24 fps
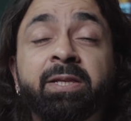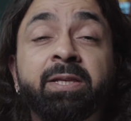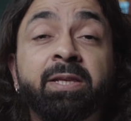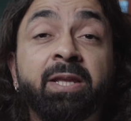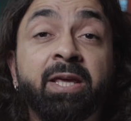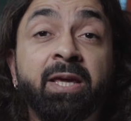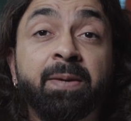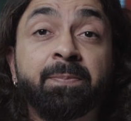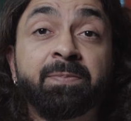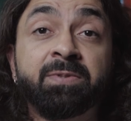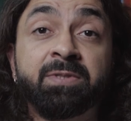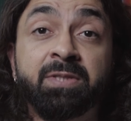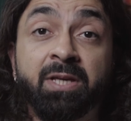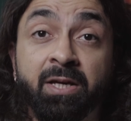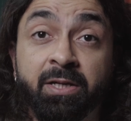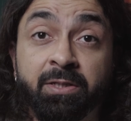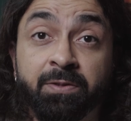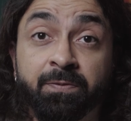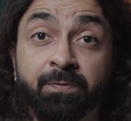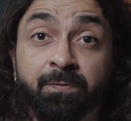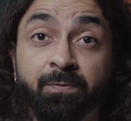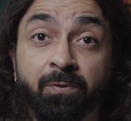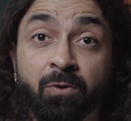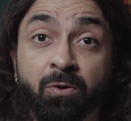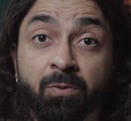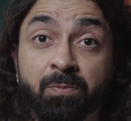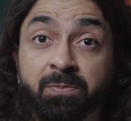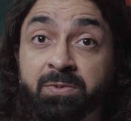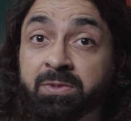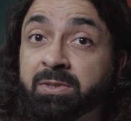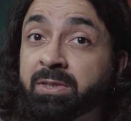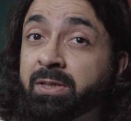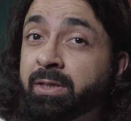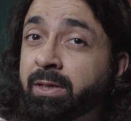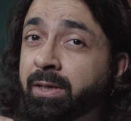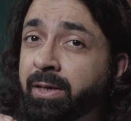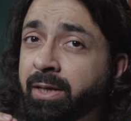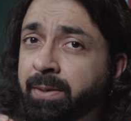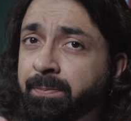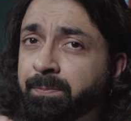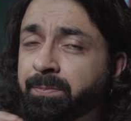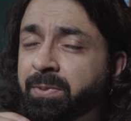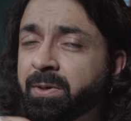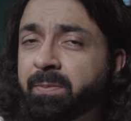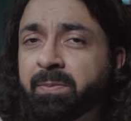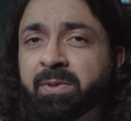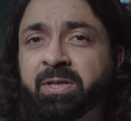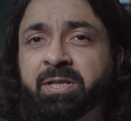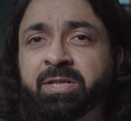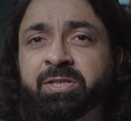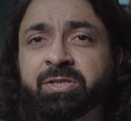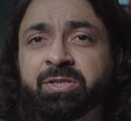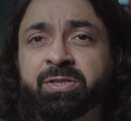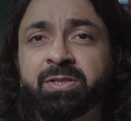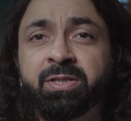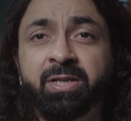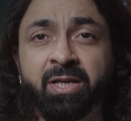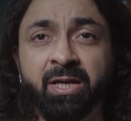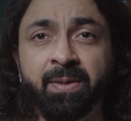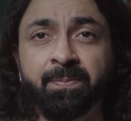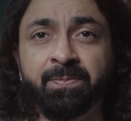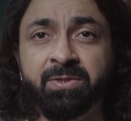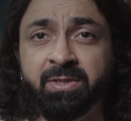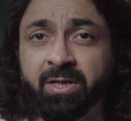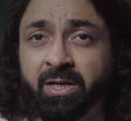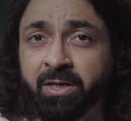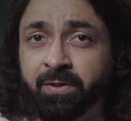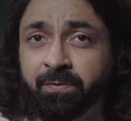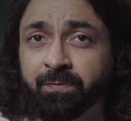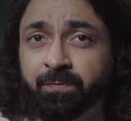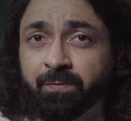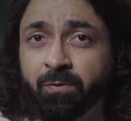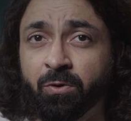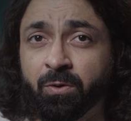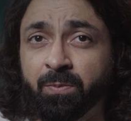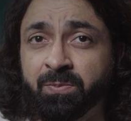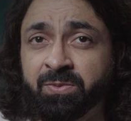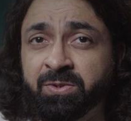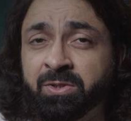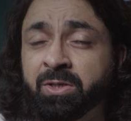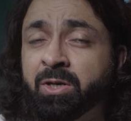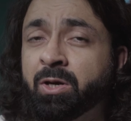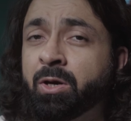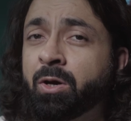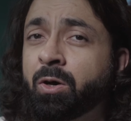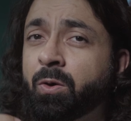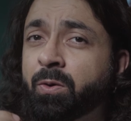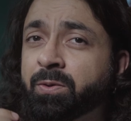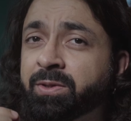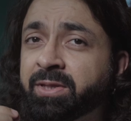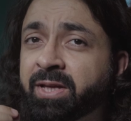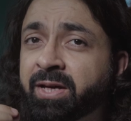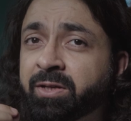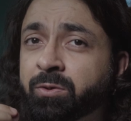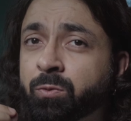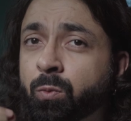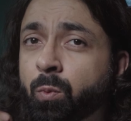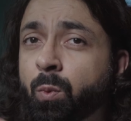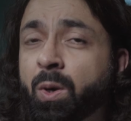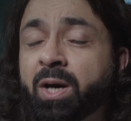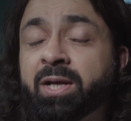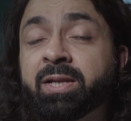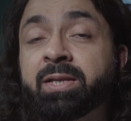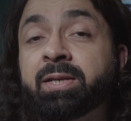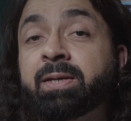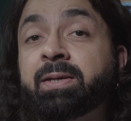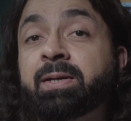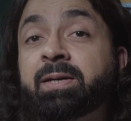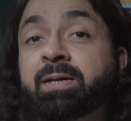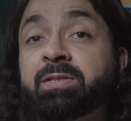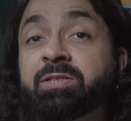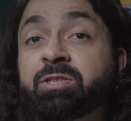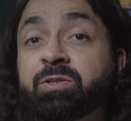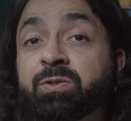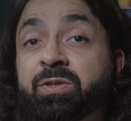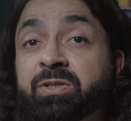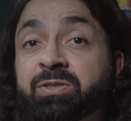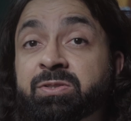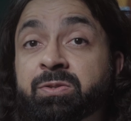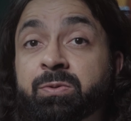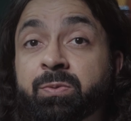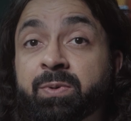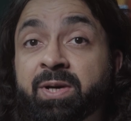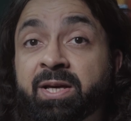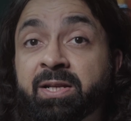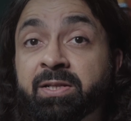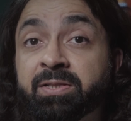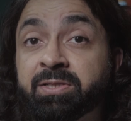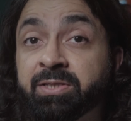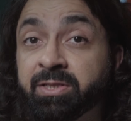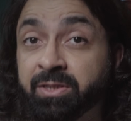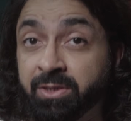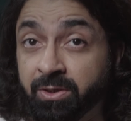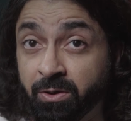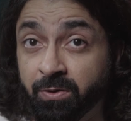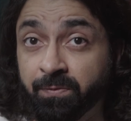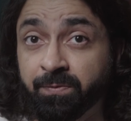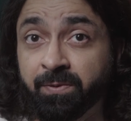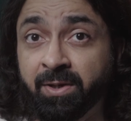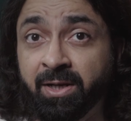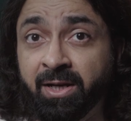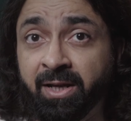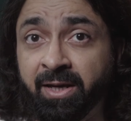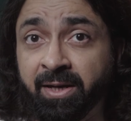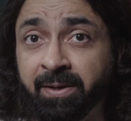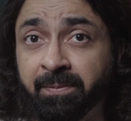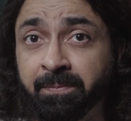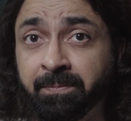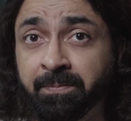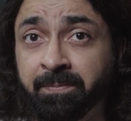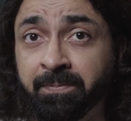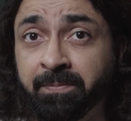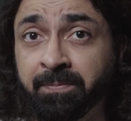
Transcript: names and forms, impermanent names and forms on that one continuous reality of clay.